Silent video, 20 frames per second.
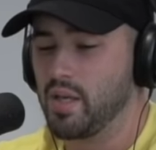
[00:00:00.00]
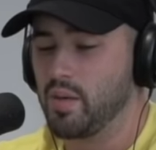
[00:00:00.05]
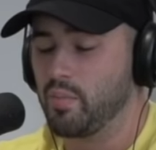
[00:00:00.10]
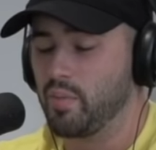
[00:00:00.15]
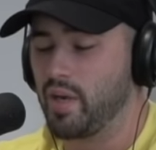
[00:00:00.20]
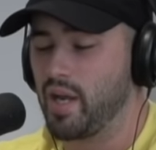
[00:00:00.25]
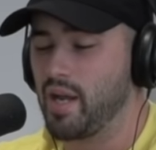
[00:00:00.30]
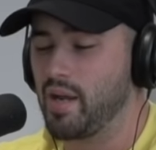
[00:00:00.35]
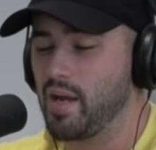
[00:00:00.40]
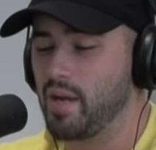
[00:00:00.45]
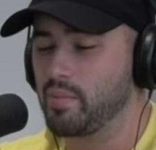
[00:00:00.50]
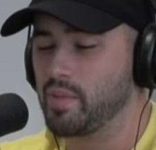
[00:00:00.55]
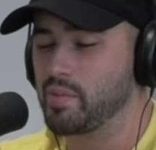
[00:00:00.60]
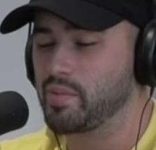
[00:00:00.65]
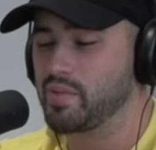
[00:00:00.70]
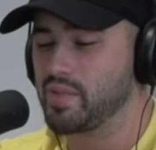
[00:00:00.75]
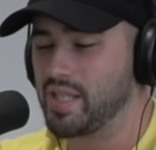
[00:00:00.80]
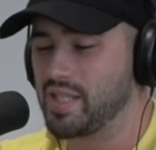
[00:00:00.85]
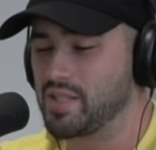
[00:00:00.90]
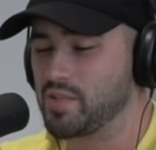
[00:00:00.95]
but I, I'm
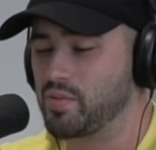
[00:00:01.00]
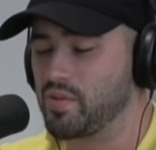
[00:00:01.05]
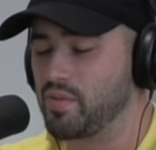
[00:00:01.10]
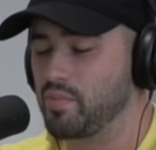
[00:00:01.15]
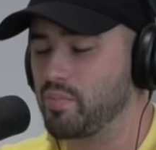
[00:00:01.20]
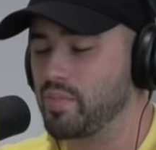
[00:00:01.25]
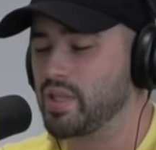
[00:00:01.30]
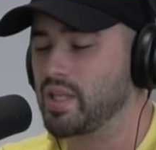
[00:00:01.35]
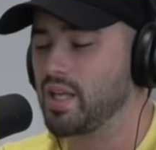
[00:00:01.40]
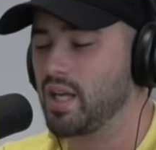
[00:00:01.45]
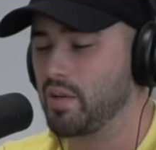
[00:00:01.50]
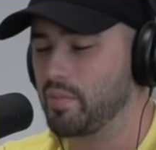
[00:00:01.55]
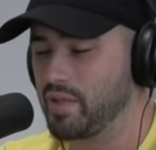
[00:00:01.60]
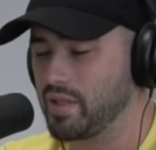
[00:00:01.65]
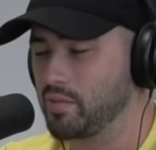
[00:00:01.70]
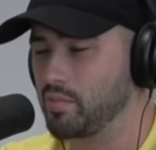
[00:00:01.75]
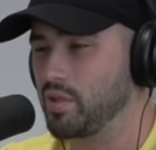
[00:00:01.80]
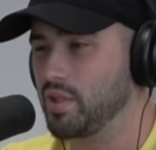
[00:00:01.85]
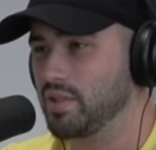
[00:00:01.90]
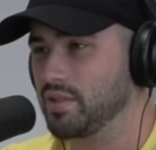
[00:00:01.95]
obsessed with
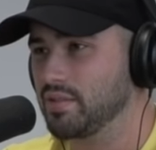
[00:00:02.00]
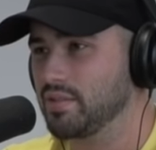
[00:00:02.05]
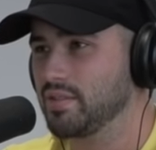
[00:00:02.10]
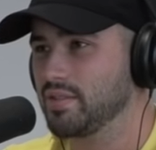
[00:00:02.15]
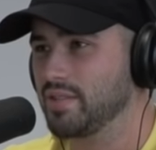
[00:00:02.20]
becoming one.